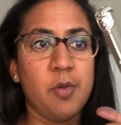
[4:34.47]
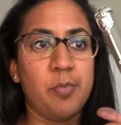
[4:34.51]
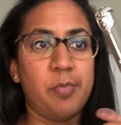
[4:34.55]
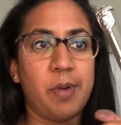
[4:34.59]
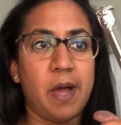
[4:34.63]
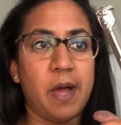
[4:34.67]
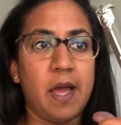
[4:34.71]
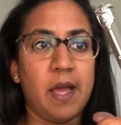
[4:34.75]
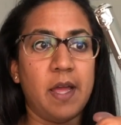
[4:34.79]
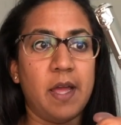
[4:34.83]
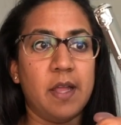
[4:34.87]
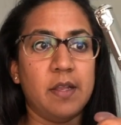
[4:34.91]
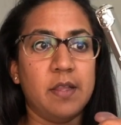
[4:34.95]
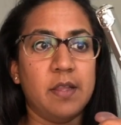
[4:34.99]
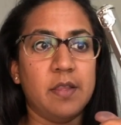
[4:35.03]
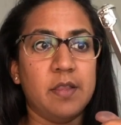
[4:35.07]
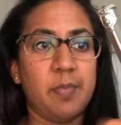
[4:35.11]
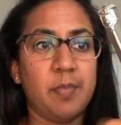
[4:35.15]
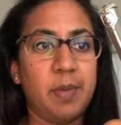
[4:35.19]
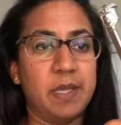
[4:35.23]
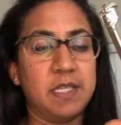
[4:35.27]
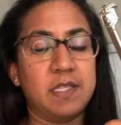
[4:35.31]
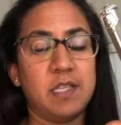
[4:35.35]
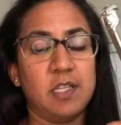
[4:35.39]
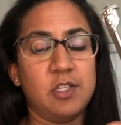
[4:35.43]
But
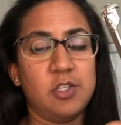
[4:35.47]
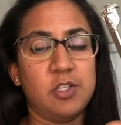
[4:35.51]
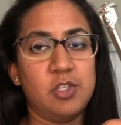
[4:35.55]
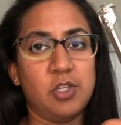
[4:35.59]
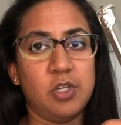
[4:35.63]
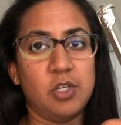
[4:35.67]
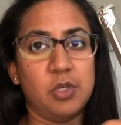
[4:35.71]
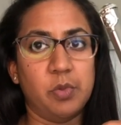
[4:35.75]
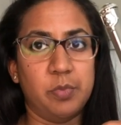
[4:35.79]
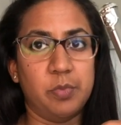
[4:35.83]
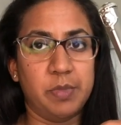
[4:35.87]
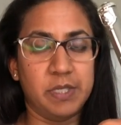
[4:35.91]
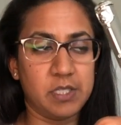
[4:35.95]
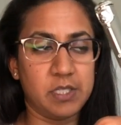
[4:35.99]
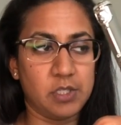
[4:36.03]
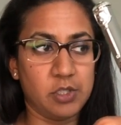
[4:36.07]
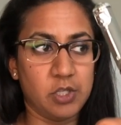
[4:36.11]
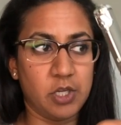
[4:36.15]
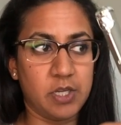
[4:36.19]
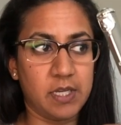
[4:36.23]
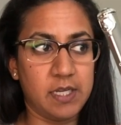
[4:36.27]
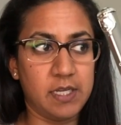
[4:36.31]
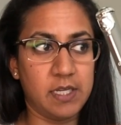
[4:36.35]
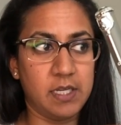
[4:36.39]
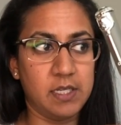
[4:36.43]
the best thing to do will be to
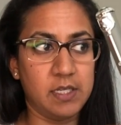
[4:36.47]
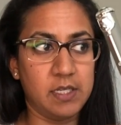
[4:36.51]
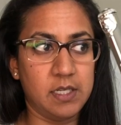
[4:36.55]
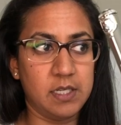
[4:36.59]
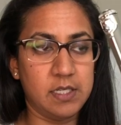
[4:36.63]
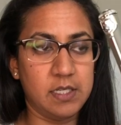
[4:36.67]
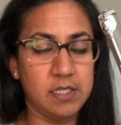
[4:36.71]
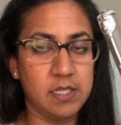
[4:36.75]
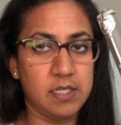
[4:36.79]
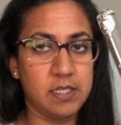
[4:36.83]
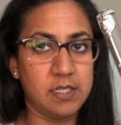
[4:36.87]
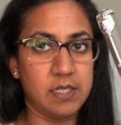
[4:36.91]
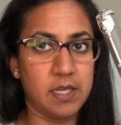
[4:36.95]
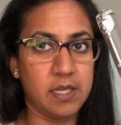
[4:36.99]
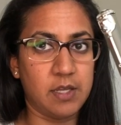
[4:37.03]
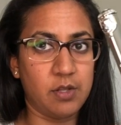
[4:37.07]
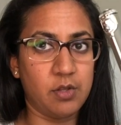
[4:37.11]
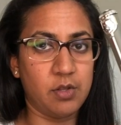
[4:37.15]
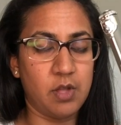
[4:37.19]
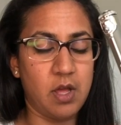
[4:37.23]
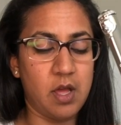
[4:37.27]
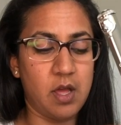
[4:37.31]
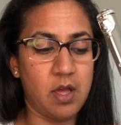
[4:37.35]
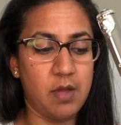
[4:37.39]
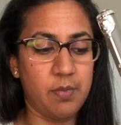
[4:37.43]
look at it in
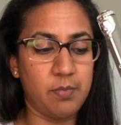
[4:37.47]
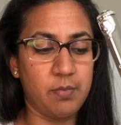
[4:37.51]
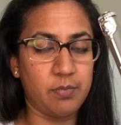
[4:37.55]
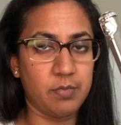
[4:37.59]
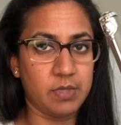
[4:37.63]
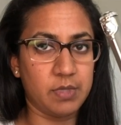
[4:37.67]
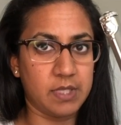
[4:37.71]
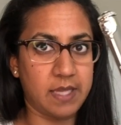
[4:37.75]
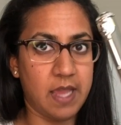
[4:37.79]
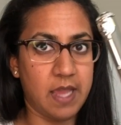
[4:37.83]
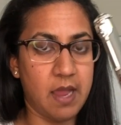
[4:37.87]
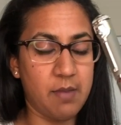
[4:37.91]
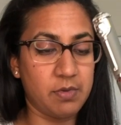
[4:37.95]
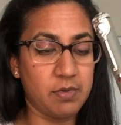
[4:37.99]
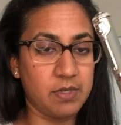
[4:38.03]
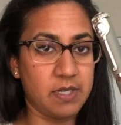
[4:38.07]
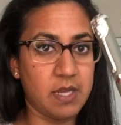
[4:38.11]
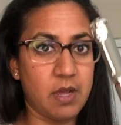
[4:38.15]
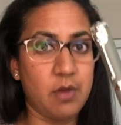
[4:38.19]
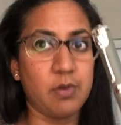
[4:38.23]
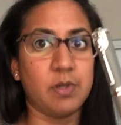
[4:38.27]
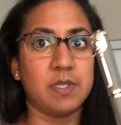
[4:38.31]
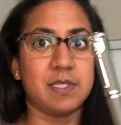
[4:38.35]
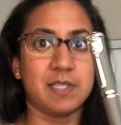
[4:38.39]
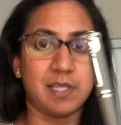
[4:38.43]
detail with the camera
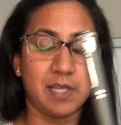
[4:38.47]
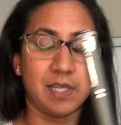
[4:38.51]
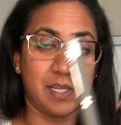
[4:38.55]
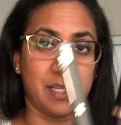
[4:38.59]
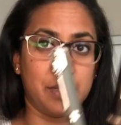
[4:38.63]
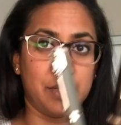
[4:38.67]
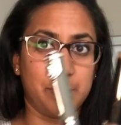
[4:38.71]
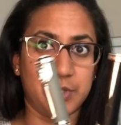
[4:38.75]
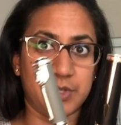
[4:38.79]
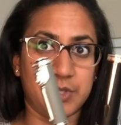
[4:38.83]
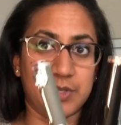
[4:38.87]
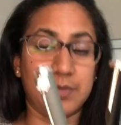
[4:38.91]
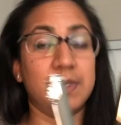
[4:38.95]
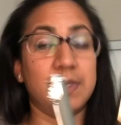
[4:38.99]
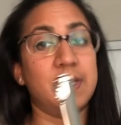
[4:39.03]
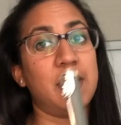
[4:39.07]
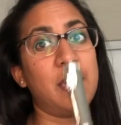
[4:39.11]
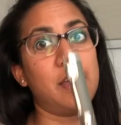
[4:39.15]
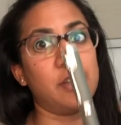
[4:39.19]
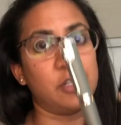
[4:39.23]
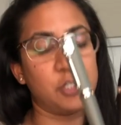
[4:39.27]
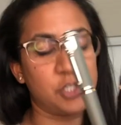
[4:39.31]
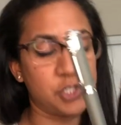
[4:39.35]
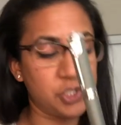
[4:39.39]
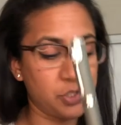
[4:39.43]
down, because then I can put them
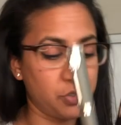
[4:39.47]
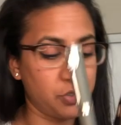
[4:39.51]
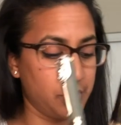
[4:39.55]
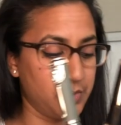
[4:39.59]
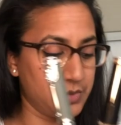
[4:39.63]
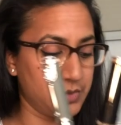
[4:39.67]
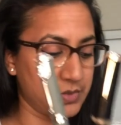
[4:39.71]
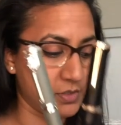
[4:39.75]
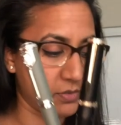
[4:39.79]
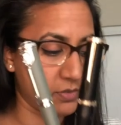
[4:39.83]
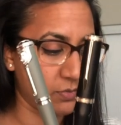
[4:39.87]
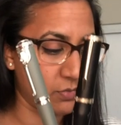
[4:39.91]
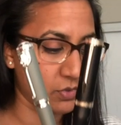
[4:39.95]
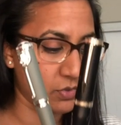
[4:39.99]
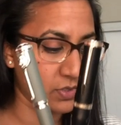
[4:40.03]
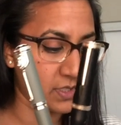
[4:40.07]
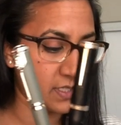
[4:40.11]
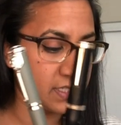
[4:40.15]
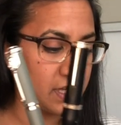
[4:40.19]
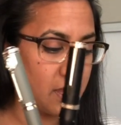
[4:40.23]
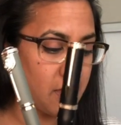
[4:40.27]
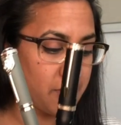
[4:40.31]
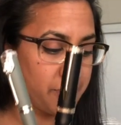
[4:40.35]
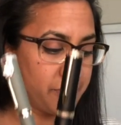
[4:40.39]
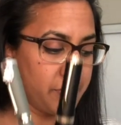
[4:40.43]
down and show you a little more
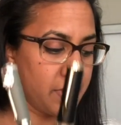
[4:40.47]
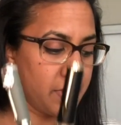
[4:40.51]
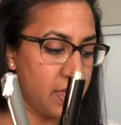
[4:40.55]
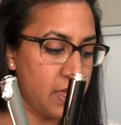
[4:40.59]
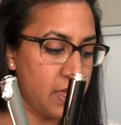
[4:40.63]
stuff.